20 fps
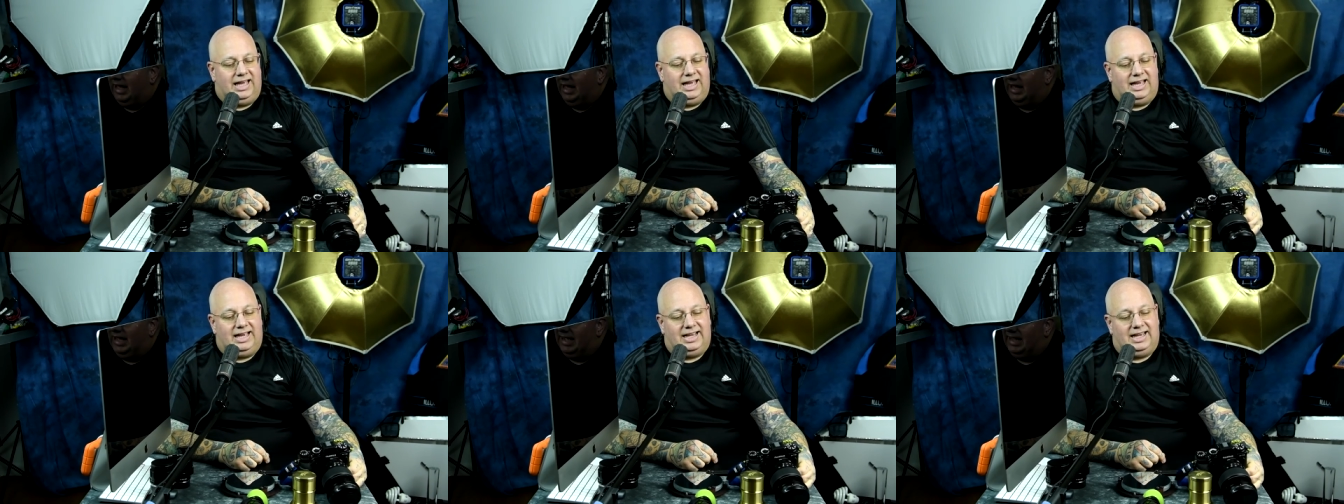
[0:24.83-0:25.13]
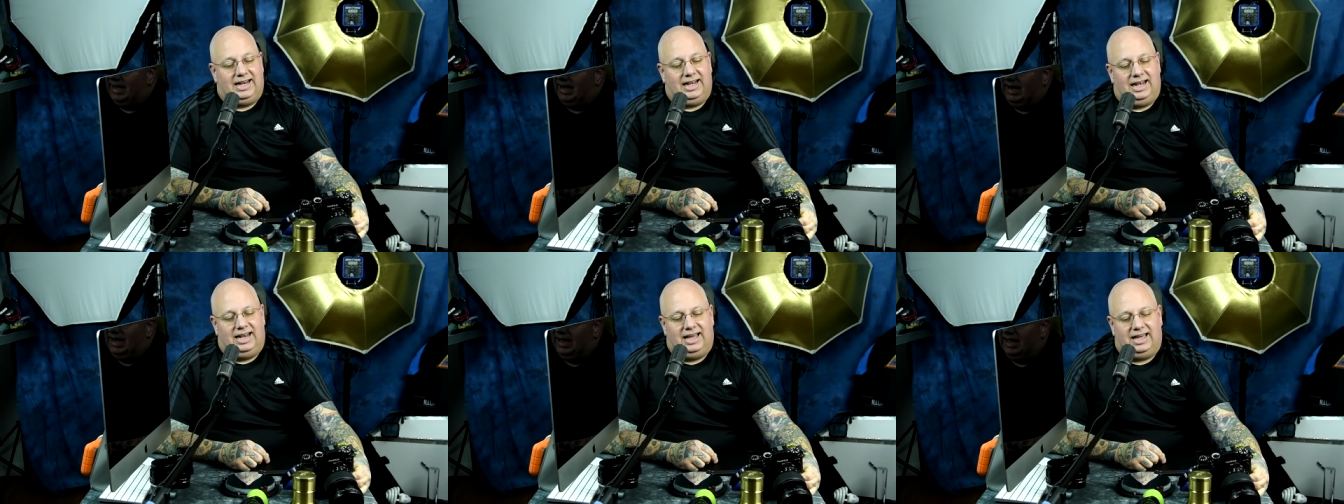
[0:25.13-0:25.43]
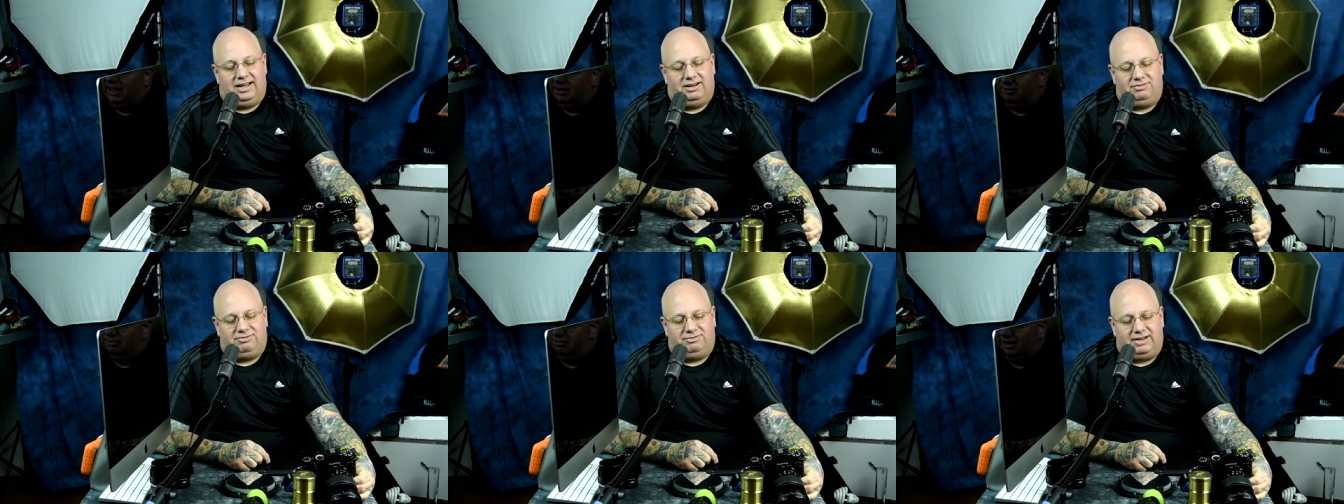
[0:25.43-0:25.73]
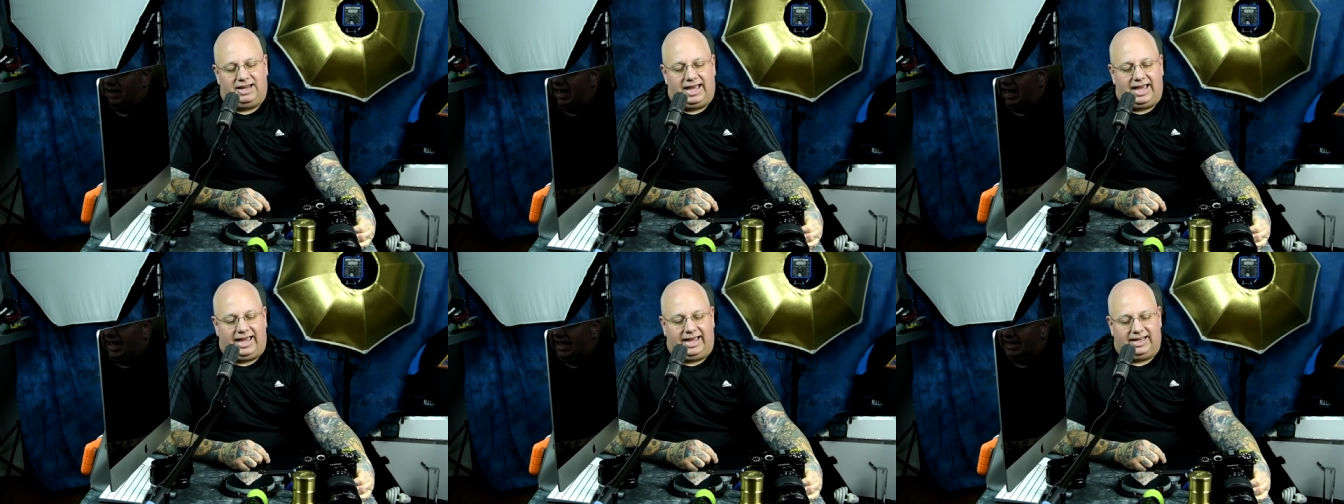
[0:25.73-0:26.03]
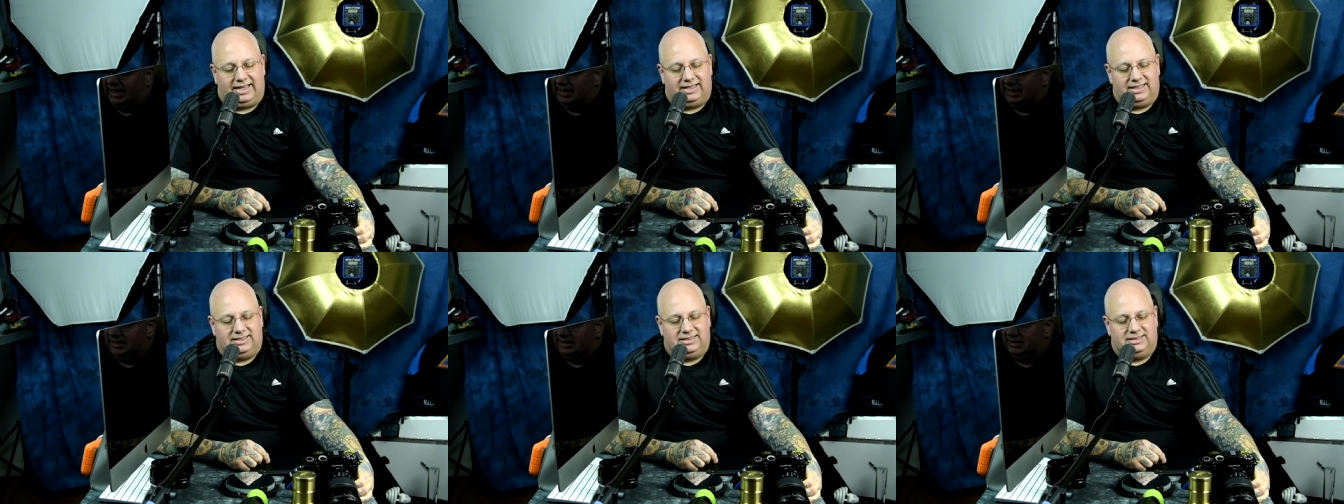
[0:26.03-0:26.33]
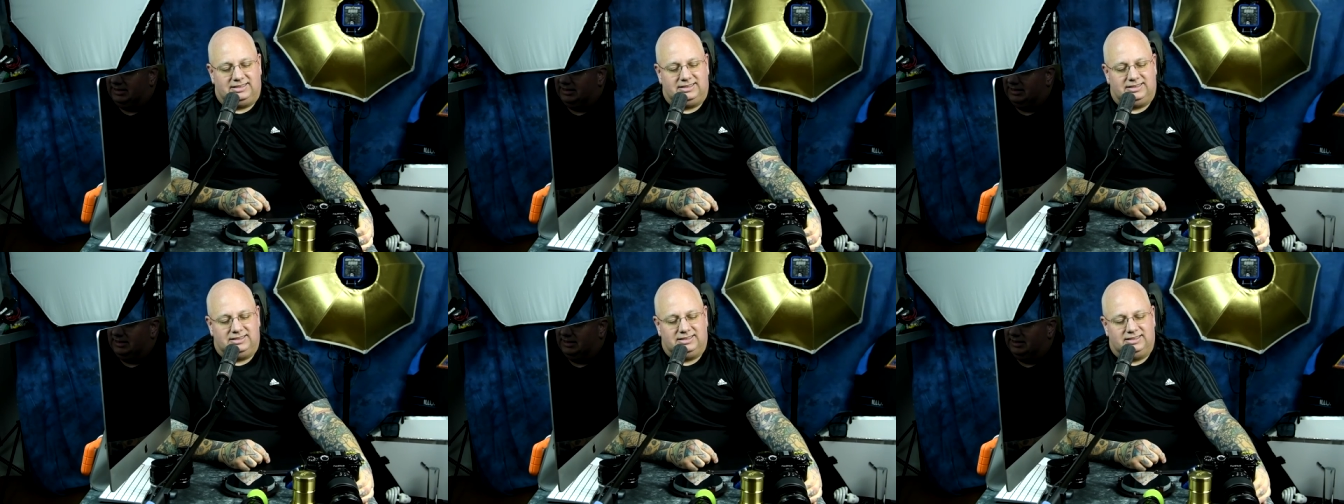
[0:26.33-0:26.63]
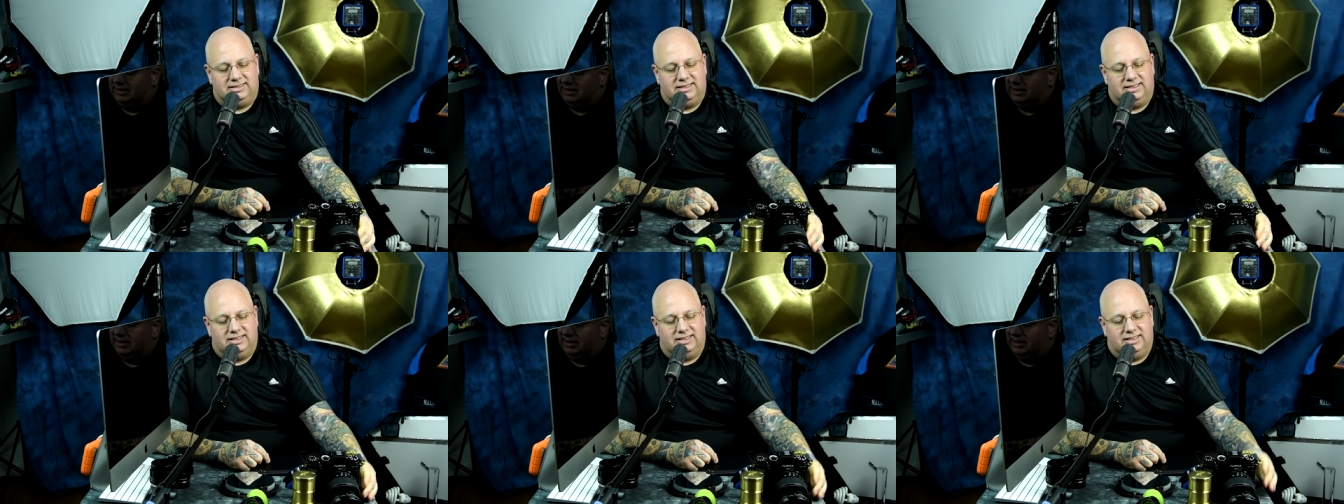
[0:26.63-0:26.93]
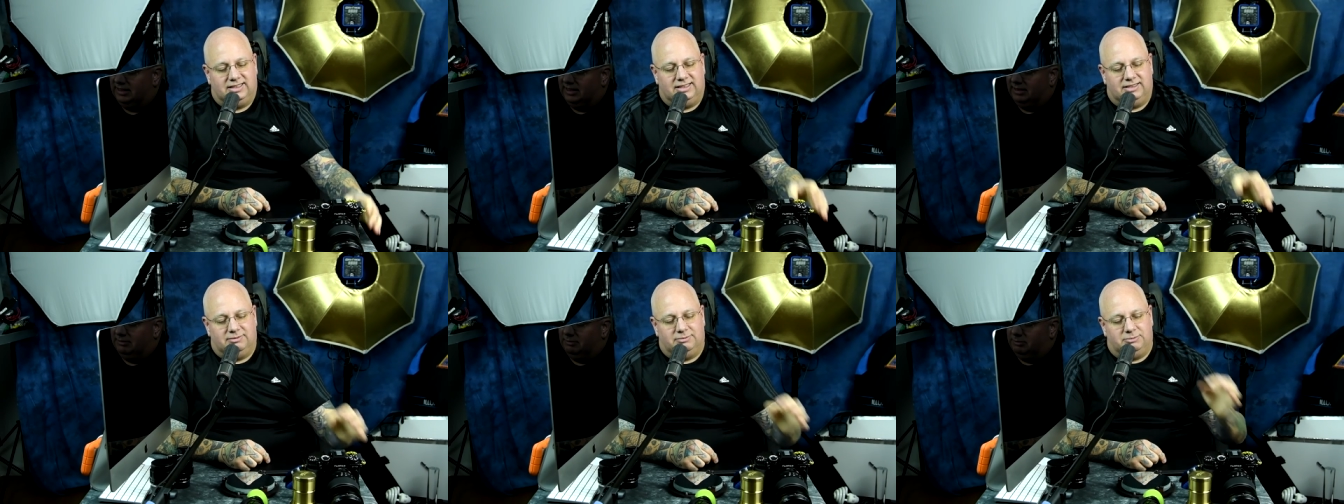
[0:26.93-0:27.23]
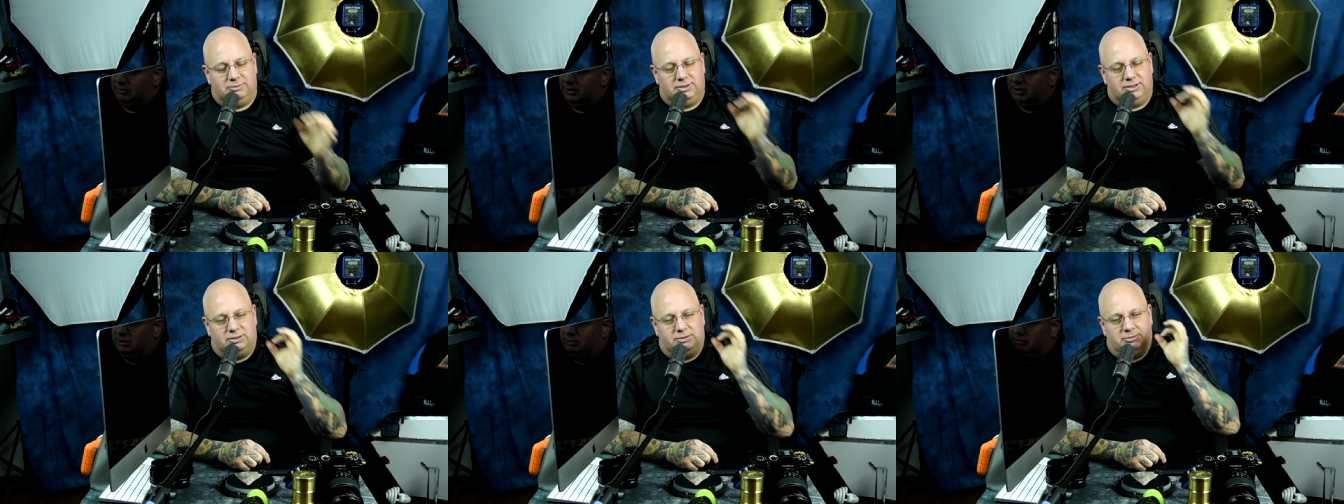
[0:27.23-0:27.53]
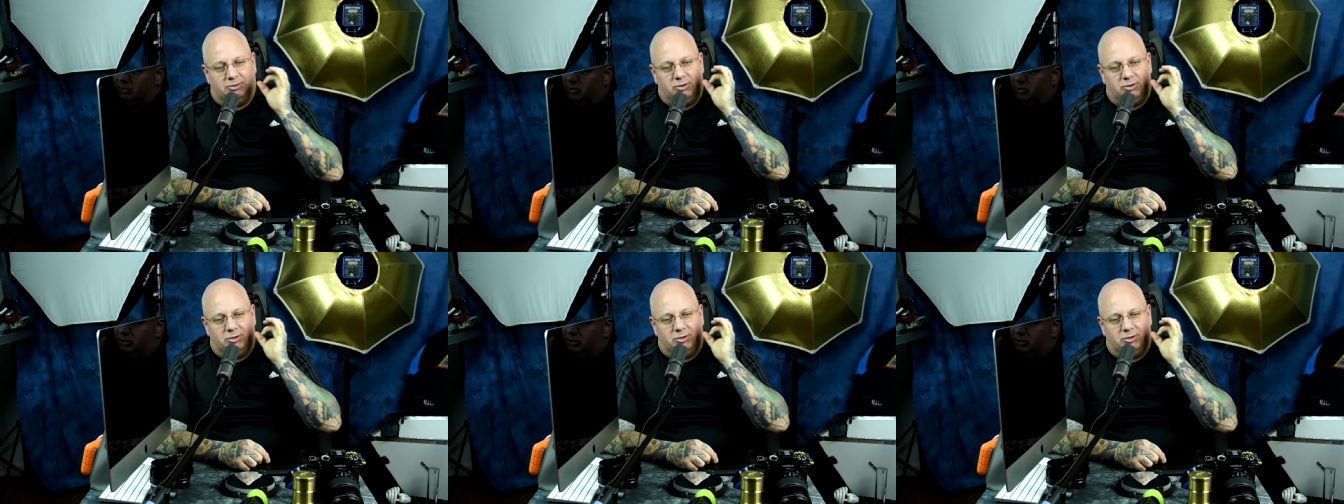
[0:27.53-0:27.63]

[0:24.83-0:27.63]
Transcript: I got a lot of flack but the